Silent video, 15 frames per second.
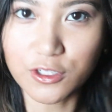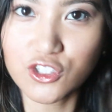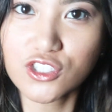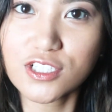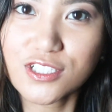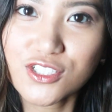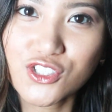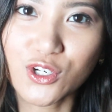
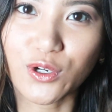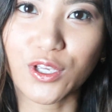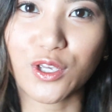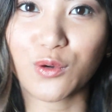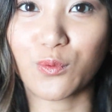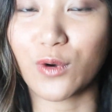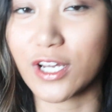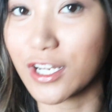just gonna show
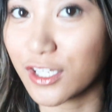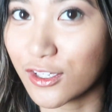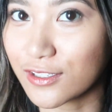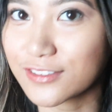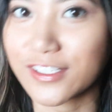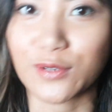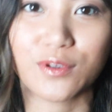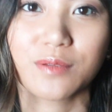you what it
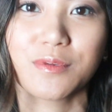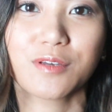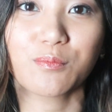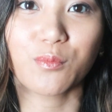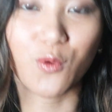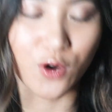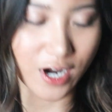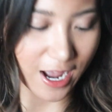looks like with a bit
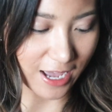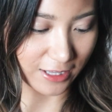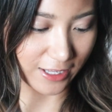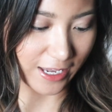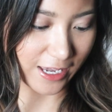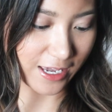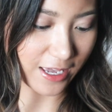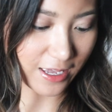more
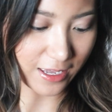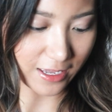highlight.